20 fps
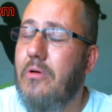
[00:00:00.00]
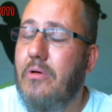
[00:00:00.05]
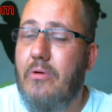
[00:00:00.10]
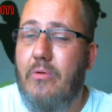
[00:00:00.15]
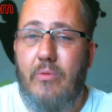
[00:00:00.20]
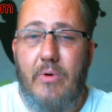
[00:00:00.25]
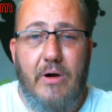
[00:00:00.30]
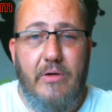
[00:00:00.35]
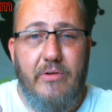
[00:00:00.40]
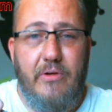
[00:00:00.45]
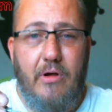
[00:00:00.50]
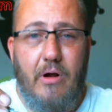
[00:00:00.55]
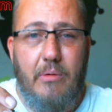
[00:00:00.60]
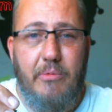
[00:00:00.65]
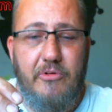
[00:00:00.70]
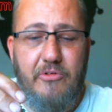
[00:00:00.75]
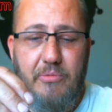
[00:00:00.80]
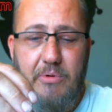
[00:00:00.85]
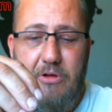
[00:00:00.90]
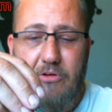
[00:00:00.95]
Wow, the
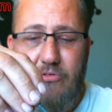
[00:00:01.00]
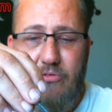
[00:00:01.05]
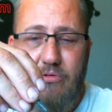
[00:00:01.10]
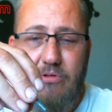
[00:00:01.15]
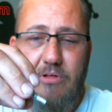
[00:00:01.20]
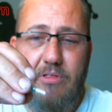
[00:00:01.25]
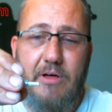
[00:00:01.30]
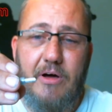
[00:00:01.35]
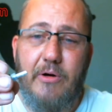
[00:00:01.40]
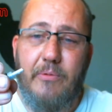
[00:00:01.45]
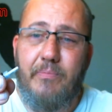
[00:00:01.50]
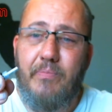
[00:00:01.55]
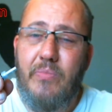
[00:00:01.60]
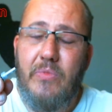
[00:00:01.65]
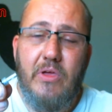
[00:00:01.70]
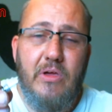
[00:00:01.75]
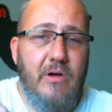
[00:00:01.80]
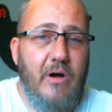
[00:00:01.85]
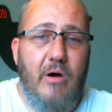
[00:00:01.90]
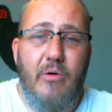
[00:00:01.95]
garbage man is really loud.
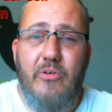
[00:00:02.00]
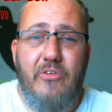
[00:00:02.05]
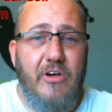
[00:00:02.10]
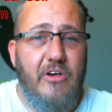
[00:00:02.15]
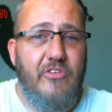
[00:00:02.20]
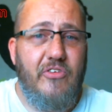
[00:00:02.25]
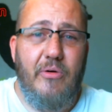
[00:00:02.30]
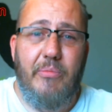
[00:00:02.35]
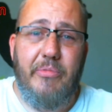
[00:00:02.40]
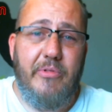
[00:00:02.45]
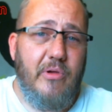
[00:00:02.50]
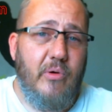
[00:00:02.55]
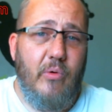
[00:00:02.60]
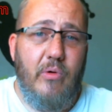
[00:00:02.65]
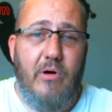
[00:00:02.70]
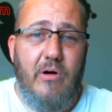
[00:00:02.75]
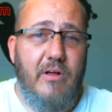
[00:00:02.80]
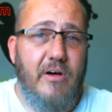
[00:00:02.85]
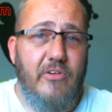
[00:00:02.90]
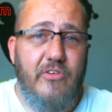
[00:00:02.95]
Always got something going
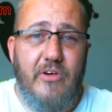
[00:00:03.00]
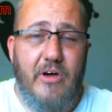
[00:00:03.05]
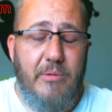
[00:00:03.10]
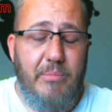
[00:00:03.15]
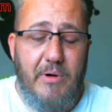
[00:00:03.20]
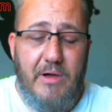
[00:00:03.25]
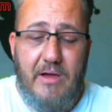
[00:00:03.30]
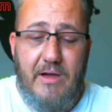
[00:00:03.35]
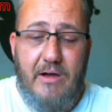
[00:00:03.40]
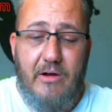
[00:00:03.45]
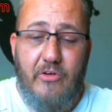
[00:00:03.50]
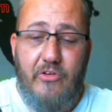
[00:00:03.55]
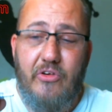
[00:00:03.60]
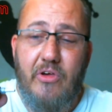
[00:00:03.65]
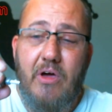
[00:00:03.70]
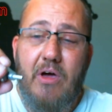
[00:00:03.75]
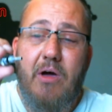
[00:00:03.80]
on outside my house.